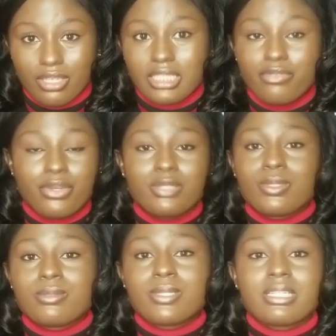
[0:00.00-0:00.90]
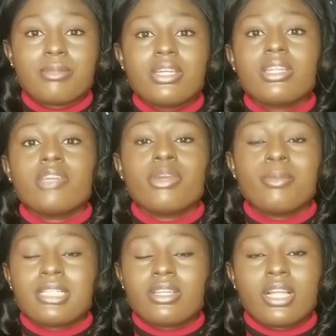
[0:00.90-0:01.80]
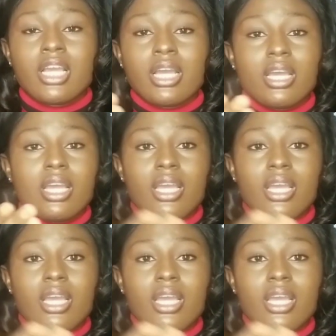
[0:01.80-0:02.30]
different ways, because I'm not going to give you a particular